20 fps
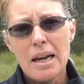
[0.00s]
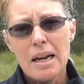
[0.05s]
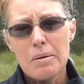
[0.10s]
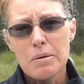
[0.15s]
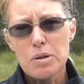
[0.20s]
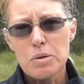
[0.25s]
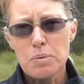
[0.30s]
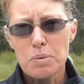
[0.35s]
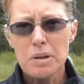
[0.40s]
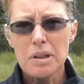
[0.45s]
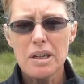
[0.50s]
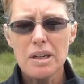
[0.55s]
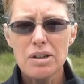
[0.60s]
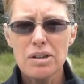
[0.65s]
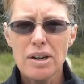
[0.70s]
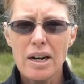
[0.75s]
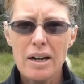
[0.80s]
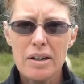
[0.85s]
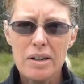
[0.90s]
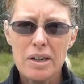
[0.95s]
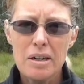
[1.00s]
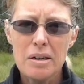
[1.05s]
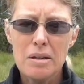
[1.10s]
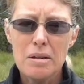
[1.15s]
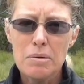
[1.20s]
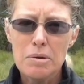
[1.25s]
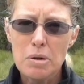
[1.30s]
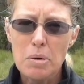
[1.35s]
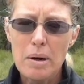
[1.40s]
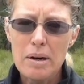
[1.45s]
It was really crowded.
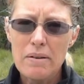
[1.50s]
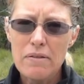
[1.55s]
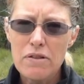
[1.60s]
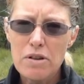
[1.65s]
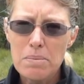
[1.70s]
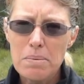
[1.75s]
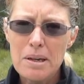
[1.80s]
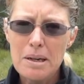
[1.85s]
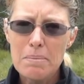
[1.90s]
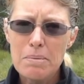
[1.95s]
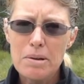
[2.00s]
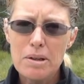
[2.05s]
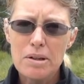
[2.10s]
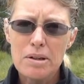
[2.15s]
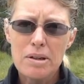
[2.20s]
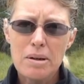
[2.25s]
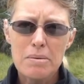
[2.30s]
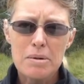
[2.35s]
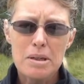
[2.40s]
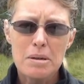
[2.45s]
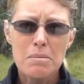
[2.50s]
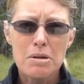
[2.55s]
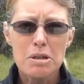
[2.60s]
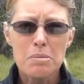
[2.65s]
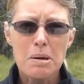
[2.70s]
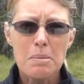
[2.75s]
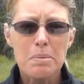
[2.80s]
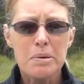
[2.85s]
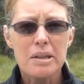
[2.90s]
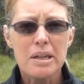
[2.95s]
There were quite a few people there. That was the
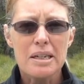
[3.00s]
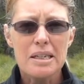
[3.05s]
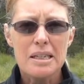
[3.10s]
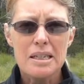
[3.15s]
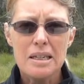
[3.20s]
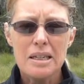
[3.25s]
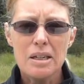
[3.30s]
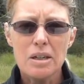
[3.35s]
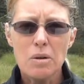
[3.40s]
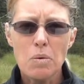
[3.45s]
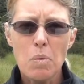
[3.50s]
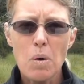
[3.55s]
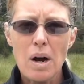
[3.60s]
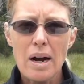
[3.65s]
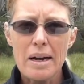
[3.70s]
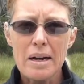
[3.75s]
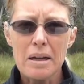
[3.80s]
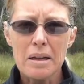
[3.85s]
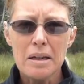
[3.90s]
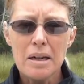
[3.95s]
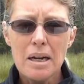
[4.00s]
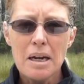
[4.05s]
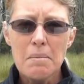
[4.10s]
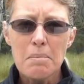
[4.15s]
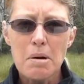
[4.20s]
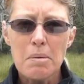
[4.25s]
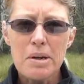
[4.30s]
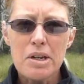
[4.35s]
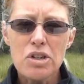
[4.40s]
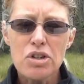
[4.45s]
most people they'd seen in a while,
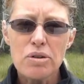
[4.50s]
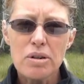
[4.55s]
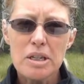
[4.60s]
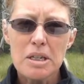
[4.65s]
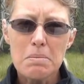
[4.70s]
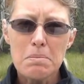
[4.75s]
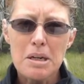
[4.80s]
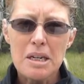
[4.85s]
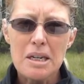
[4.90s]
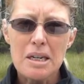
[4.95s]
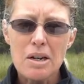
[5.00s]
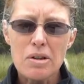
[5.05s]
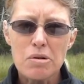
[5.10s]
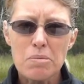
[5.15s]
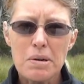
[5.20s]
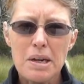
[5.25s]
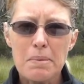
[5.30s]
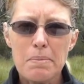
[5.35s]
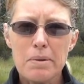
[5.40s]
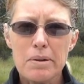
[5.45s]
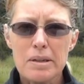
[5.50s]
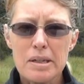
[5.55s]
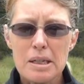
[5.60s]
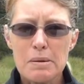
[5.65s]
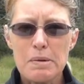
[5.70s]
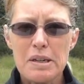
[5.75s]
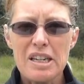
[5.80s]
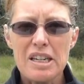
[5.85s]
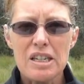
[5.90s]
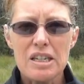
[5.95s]
but we enjoyed meeting other people and
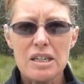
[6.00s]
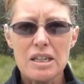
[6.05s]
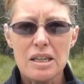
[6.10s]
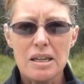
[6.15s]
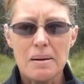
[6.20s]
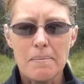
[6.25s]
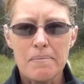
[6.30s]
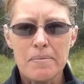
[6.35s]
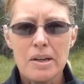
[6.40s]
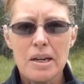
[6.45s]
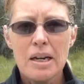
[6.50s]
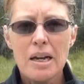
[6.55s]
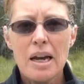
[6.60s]
speaking to them.